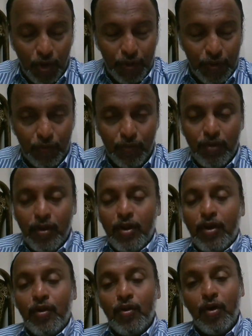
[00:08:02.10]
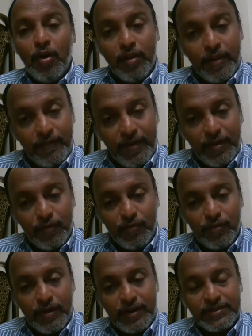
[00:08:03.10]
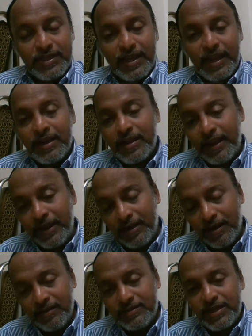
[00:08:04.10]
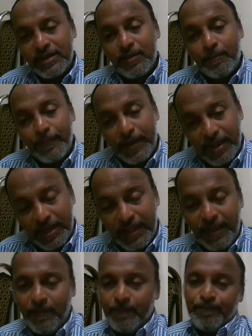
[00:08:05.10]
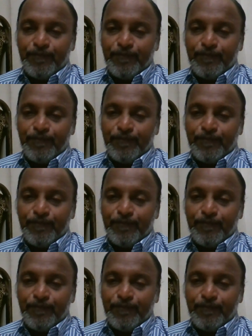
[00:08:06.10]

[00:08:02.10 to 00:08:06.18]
you, not giving you good result at the entrance at the beginning,